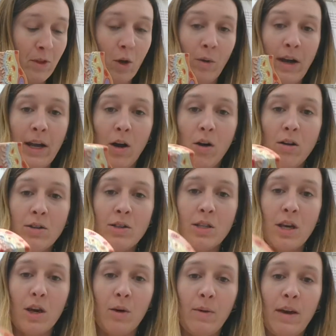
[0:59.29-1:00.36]
Right.
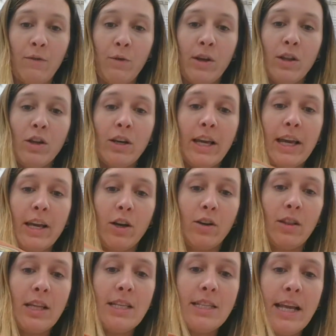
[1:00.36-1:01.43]
Also, if we look
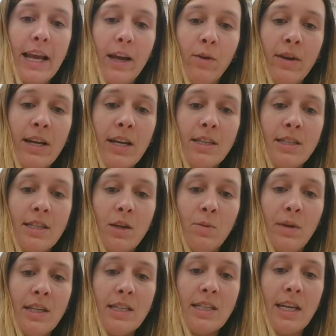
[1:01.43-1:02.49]
here, these areas that
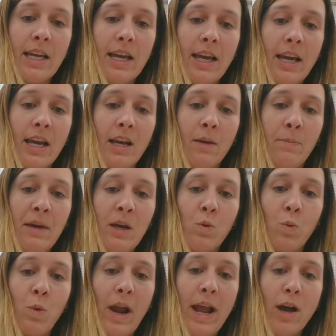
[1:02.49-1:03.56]
we see, a big
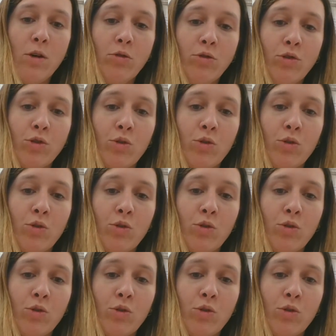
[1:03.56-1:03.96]
round